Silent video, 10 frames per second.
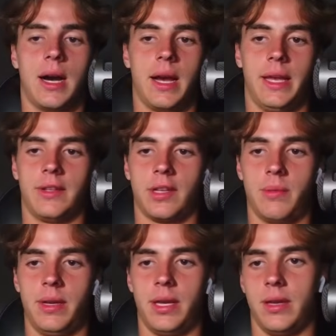it's going to
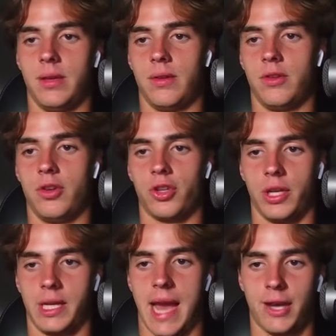be
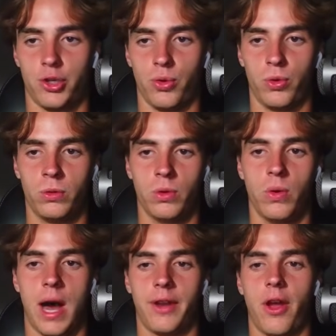usually catch-all
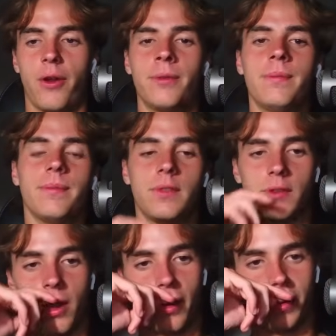or unknown,
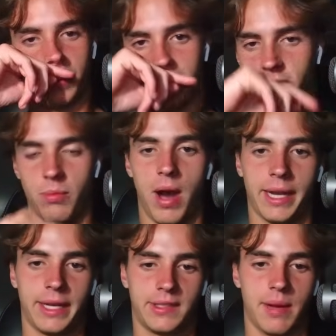so you might
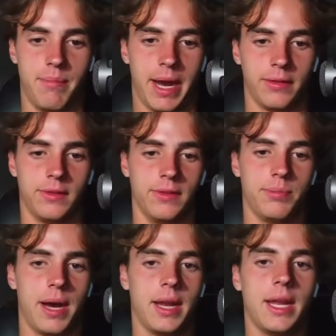get some bounces.
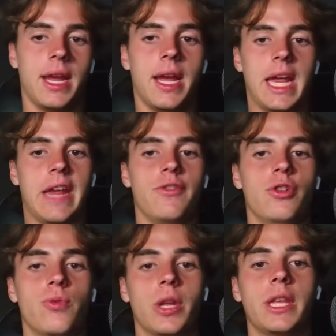But if
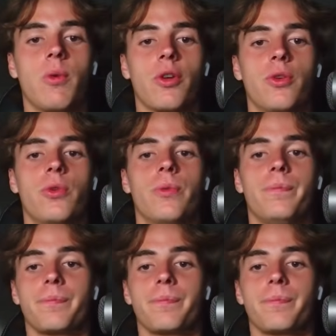you really want to